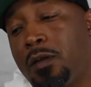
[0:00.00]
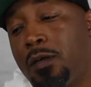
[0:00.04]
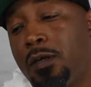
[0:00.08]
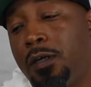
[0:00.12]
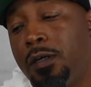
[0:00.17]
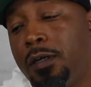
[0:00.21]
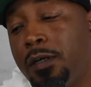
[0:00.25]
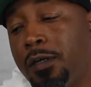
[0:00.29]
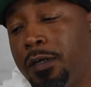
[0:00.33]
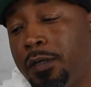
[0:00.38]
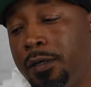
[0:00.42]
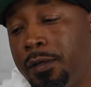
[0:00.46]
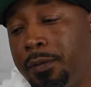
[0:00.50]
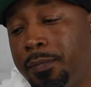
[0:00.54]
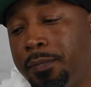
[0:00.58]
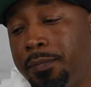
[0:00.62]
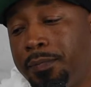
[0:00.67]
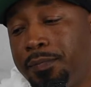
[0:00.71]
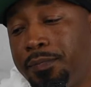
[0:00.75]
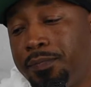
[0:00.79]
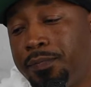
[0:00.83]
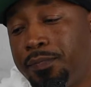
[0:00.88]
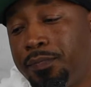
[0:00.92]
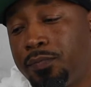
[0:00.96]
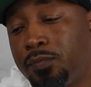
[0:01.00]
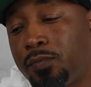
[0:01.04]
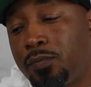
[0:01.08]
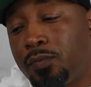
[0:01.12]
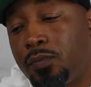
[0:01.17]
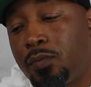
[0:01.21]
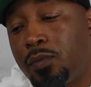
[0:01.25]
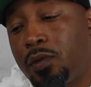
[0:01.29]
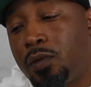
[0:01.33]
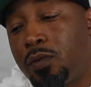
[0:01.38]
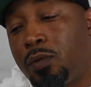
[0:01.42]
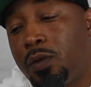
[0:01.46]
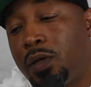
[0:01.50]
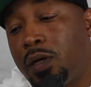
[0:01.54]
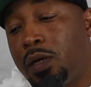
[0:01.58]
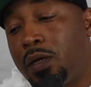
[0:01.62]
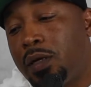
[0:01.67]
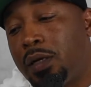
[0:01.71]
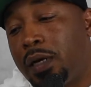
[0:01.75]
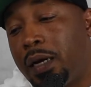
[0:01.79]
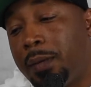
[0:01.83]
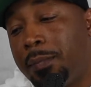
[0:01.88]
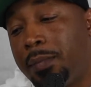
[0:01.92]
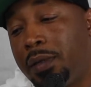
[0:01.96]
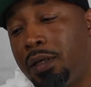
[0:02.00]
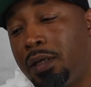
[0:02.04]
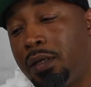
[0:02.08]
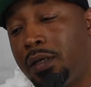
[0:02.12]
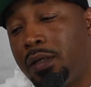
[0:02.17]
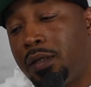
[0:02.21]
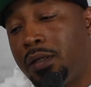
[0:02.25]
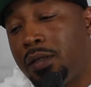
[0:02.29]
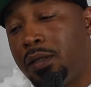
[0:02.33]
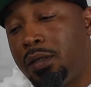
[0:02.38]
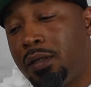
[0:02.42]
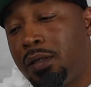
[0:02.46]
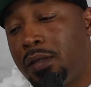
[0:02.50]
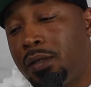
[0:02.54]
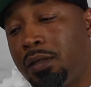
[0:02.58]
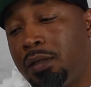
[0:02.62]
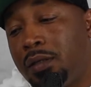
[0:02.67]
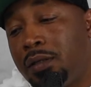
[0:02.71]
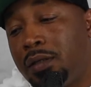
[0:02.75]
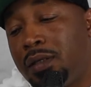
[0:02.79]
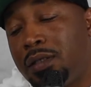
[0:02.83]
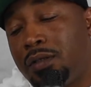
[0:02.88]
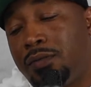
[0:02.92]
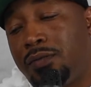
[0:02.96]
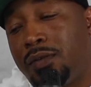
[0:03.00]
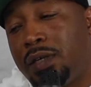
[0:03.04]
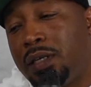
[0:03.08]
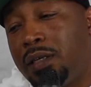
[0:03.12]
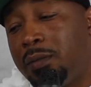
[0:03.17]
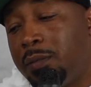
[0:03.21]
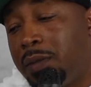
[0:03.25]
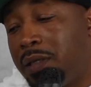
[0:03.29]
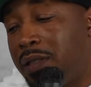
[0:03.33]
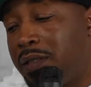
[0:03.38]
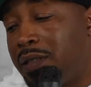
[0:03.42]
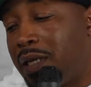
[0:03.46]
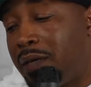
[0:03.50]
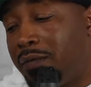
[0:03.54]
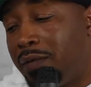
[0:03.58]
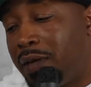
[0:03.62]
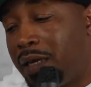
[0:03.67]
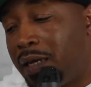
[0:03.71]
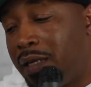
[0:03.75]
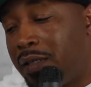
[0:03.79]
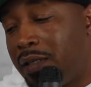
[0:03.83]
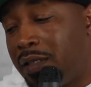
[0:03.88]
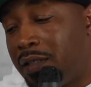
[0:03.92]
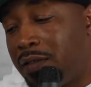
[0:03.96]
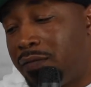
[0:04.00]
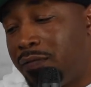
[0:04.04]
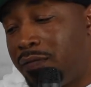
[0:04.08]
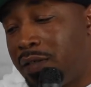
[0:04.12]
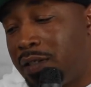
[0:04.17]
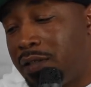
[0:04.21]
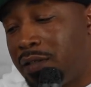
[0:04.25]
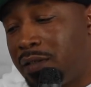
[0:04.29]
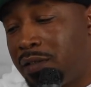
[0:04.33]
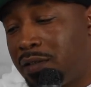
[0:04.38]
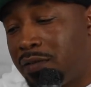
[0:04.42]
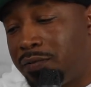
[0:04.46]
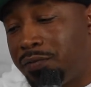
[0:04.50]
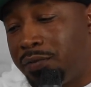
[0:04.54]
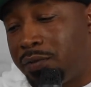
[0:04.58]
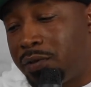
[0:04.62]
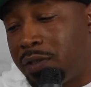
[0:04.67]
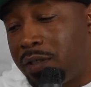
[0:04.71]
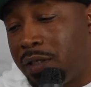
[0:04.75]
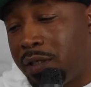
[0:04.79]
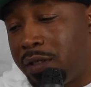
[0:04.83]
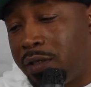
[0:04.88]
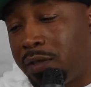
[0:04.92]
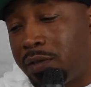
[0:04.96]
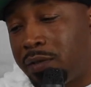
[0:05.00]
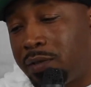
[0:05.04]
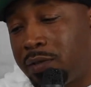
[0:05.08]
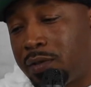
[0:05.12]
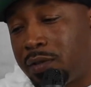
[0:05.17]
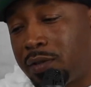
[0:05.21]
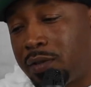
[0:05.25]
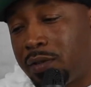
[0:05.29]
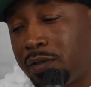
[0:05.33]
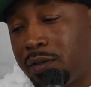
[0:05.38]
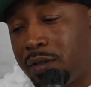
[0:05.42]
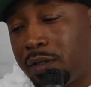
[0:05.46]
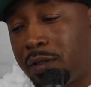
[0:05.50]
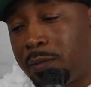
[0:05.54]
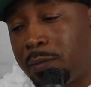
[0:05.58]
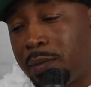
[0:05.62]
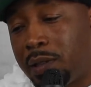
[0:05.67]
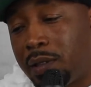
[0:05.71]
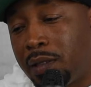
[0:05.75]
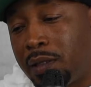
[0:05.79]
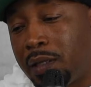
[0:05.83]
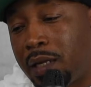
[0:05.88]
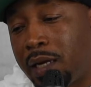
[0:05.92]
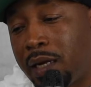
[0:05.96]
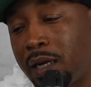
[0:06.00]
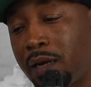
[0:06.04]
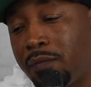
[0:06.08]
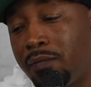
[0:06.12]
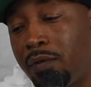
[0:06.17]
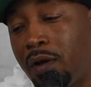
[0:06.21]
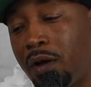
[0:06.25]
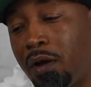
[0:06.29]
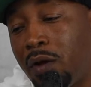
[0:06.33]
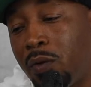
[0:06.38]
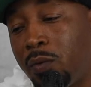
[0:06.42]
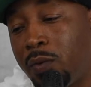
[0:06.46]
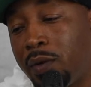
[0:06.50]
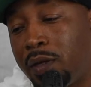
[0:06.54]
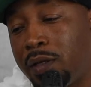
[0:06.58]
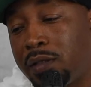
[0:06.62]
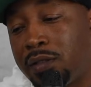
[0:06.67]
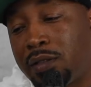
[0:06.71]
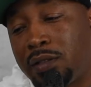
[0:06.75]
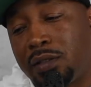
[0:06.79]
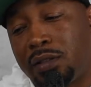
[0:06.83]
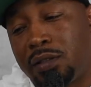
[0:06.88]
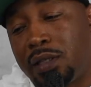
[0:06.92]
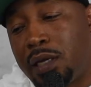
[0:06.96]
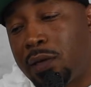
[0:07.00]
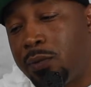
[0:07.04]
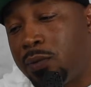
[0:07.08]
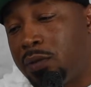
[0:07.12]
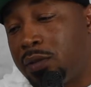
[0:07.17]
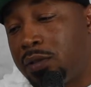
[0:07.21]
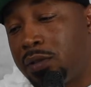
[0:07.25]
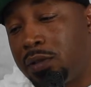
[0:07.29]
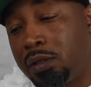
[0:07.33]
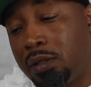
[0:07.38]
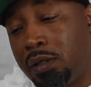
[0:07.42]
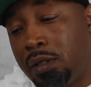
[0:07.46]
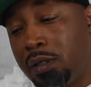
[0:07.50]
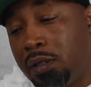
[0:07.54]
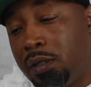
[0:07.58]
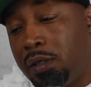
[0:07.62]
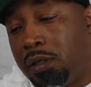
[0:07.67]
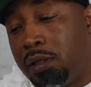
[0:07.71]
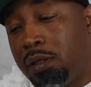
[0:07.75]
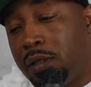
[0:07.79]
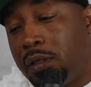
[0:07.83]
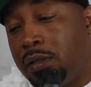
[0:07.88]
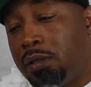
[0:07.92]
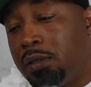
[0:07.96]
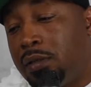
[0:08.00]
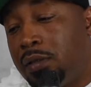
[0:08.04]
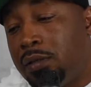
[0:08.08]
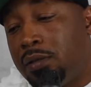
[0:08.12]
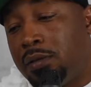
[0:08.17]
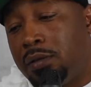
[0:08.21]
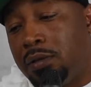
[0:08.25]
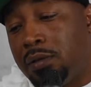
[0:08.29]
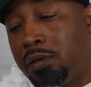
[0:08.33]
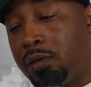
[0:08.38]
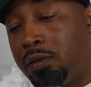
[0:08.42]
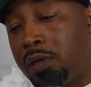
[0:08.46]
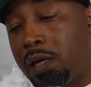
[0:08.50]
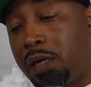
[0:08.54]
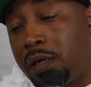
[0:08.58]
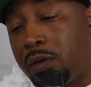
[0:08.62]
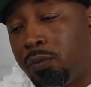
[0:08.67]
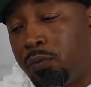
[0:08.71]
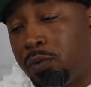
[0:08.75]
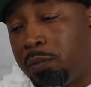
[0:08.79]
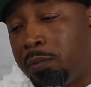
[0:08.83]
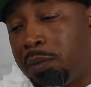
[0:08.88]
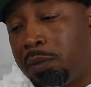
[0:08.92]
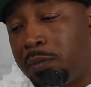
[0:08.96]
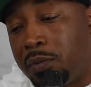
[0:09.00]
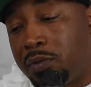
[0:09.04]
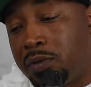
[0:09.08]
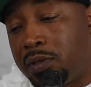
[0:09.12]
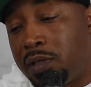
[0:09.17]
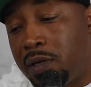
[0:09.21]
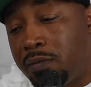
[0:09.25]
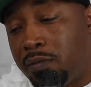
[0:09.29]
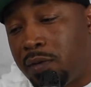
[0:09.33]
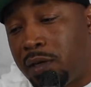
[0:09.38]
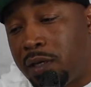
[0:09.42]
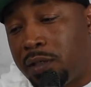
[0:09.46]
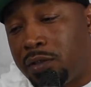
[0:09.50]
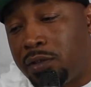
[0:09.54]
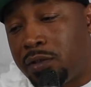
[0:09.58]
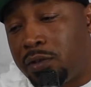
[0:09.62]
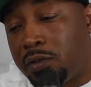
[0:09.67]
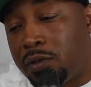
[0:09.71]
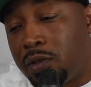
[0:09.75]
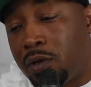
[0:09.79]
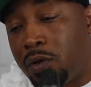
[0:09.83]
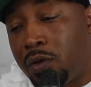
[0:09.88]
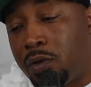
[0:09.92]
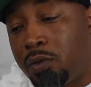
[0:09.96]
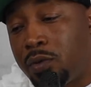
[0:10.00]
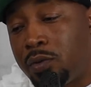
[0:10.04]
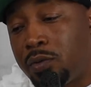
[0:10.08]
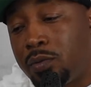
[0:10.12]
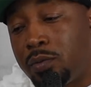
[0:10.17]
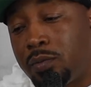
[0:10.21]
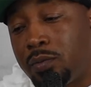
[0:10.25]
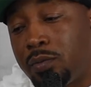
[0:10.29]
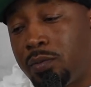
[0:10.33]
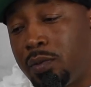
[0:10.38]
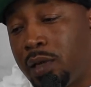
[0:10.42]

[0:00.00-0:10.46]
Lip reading: Um. Well, I mean, it's funny because I've had these visions for years. You know what I mean? Like I've always, since I was, I can remember 7, 8 years old.